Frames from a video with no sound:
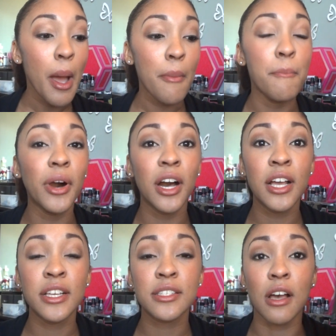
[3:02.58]

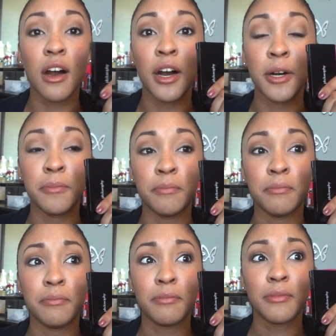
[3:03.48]
But,
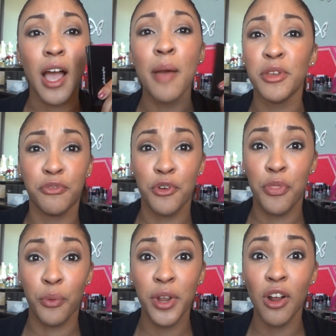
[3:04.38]
I mean, for
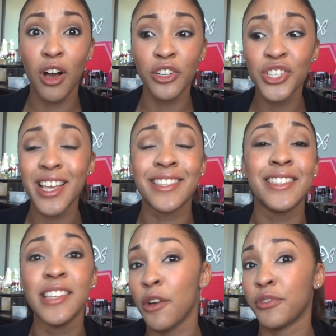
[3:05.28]
$3, it's
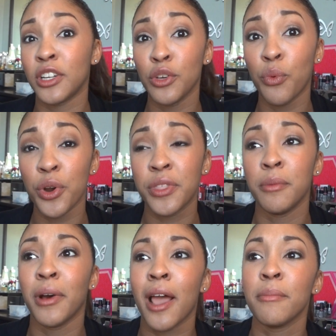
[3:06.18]
definitely worth
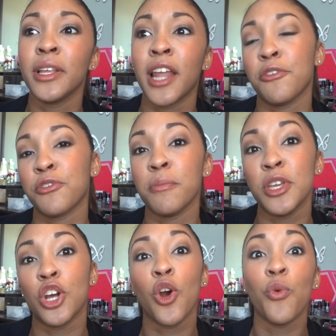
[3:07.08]
it. But I mean, like, for
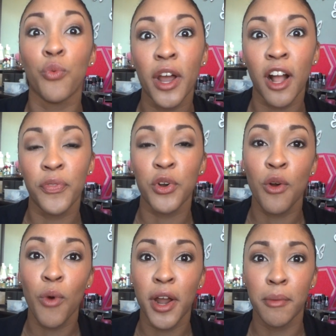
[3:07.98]
me to go run out there
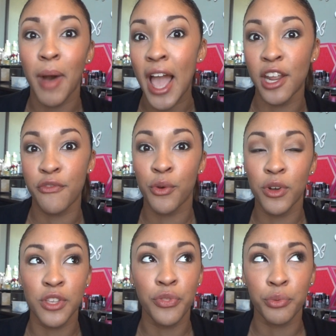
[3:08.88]
and want to buy it if it
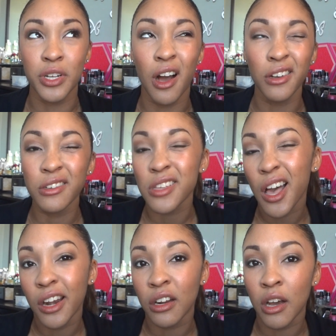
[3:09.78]
wasn't $3,
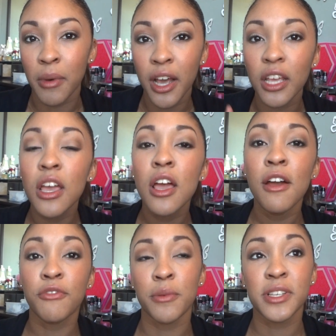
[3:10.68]
I don't know about it.
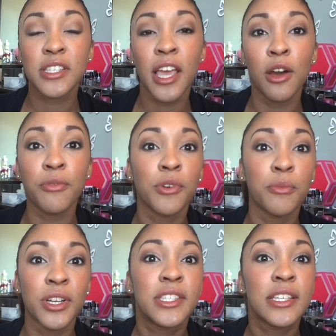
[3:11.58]
From a scale from
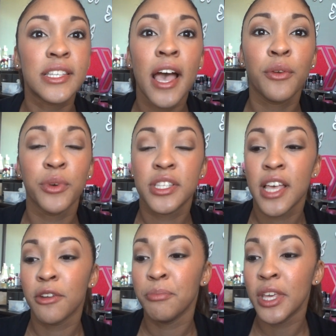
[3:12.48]
1 to 10, with
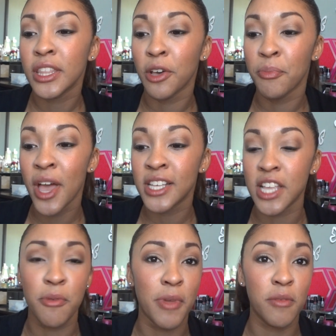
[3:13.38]
10 being the best,
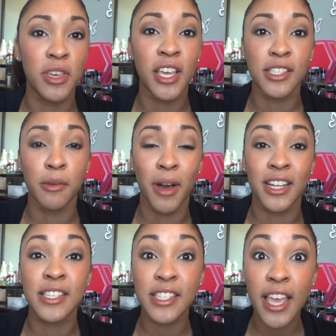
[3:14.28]
it maybe gets about
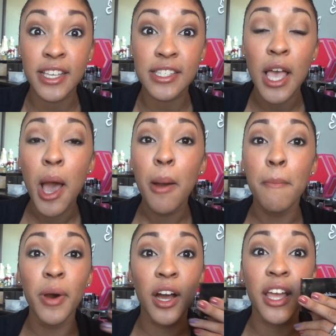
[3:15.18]
a 6.
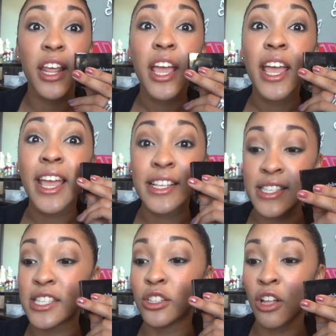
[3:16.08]
But it's
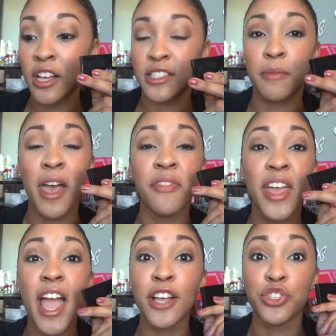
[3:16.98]
still awesome. And
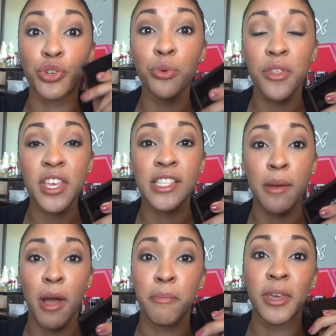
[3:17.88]
they had 2 of these
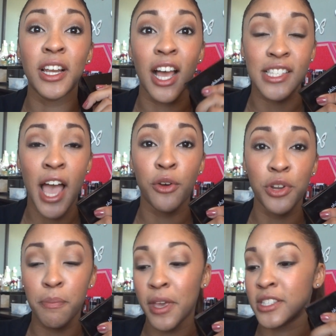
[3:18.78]
at my Big Lots. I
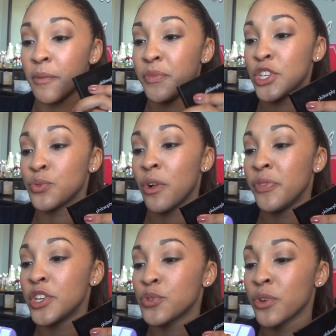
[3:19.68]
only picked up this one.
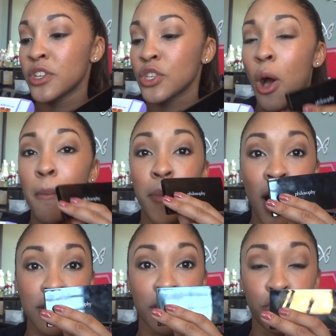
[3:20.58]
This one is called
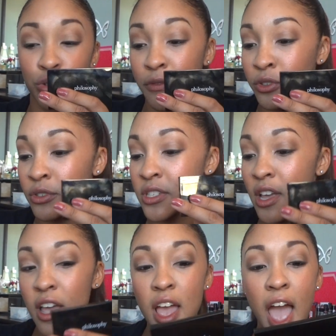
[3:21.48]
Box of Truffles.
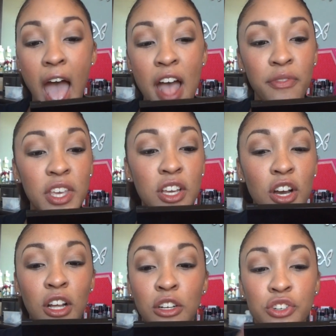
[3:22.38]
And the
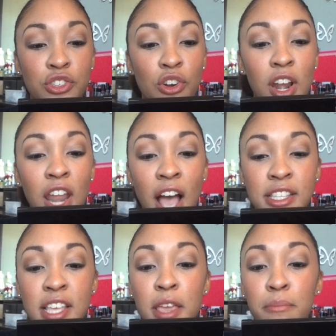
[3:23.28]
colors are
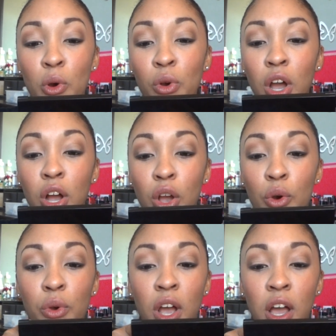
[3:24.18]
latte, mocha,
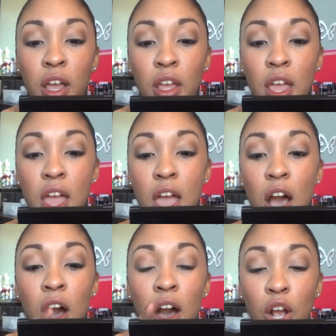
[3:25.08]

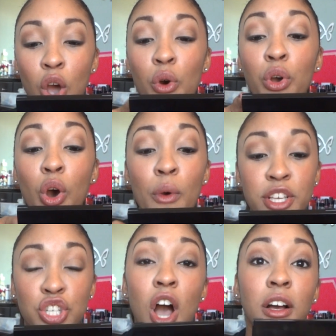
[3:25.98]
cocoa,
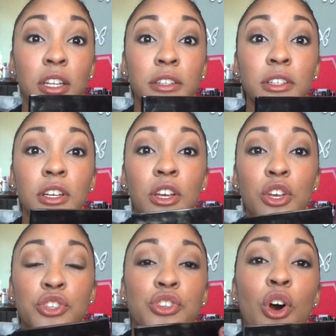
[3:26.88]
and chocolate.
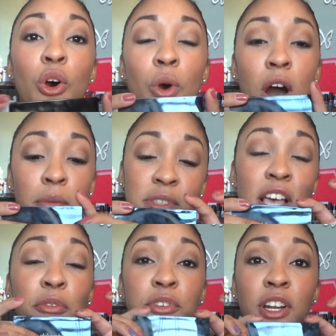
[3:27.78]
So
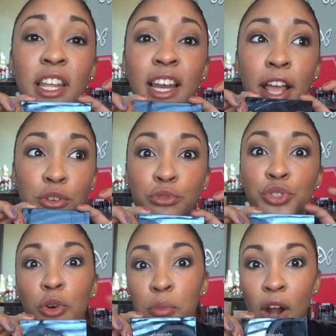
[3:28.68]
definitely like
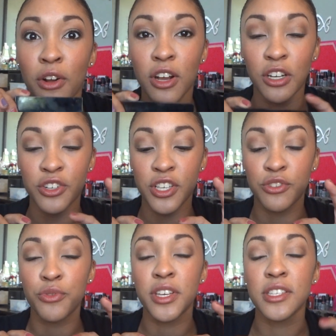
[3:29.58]
neutral brown colors,
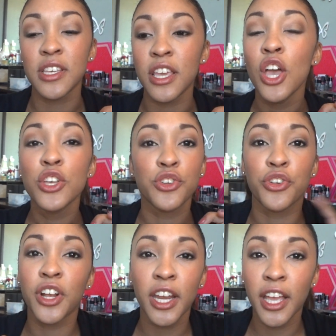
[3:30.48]
as you can see. So
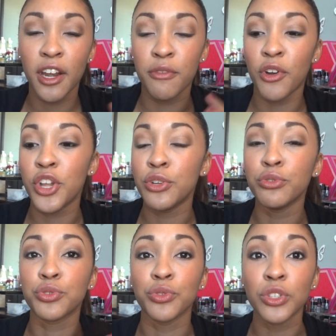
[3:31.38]
you're going to get a very
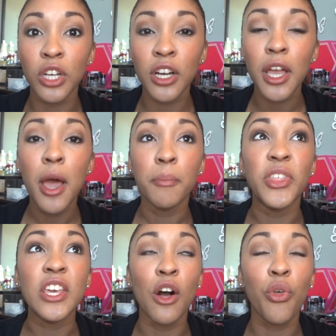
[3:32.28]
neutral look.
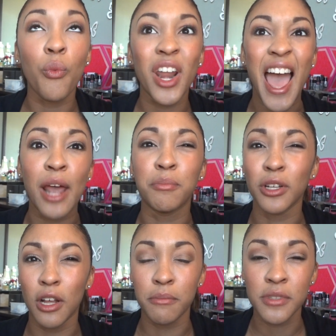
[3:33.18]
The other one had
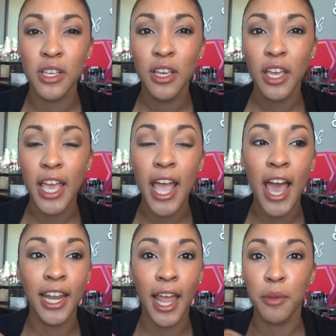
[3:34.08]
plums. It
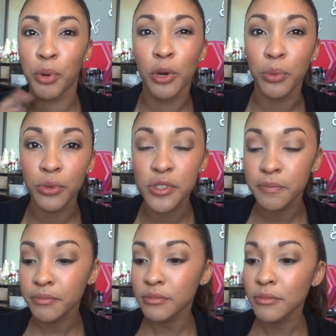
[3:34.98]
had like purples.